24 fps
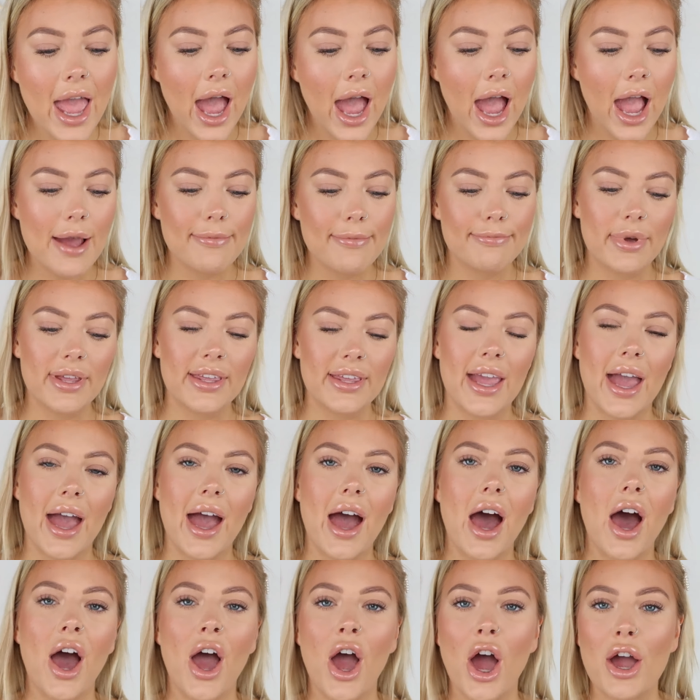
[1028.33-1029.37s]
But yeah,
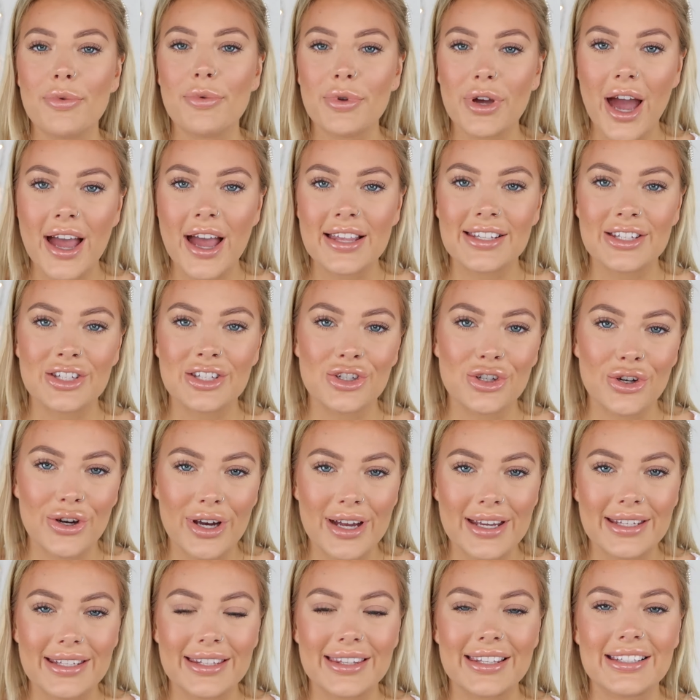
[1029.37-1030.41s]
I hope you guys
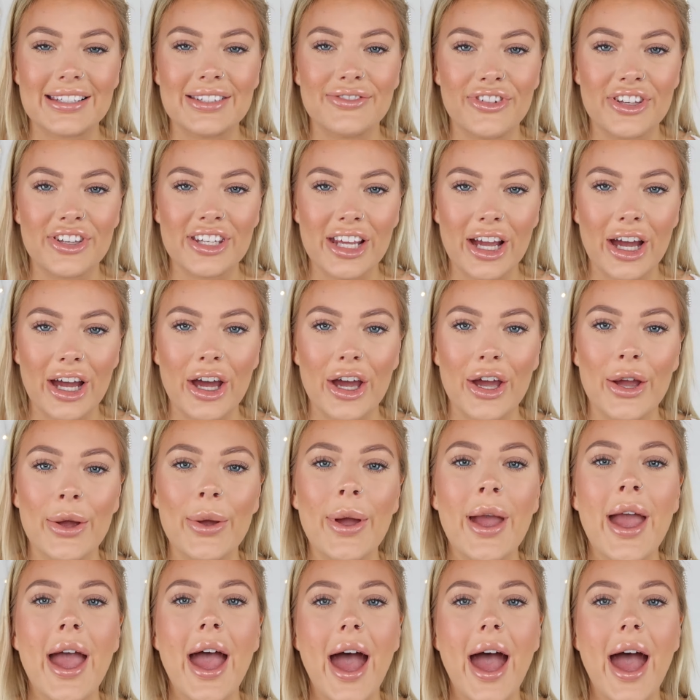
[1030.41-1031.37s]
enjoyed this video.